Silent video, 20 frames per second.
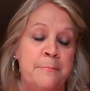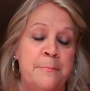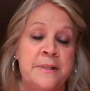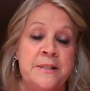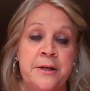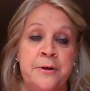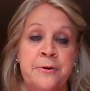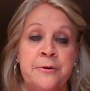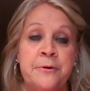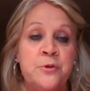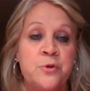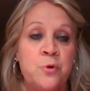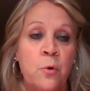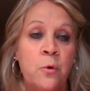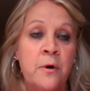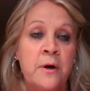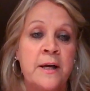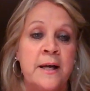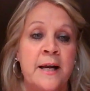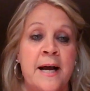materials
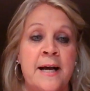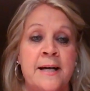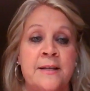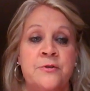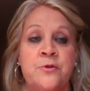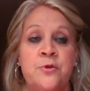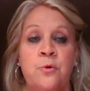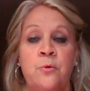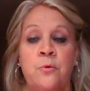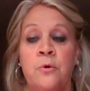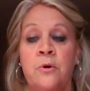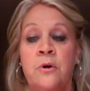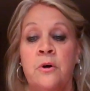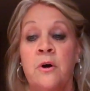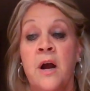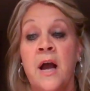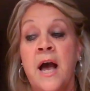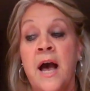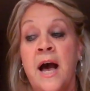organized or